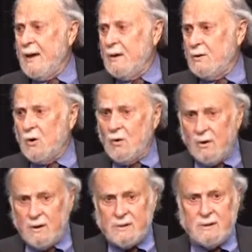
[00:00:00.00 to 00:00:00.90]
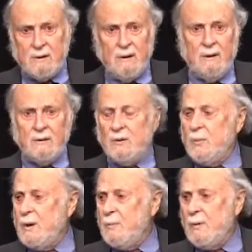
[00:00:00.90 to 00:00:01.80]
they had caused to
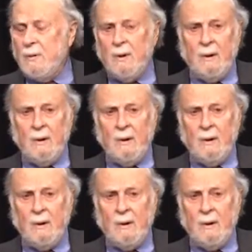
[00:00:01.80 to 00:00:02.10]
people.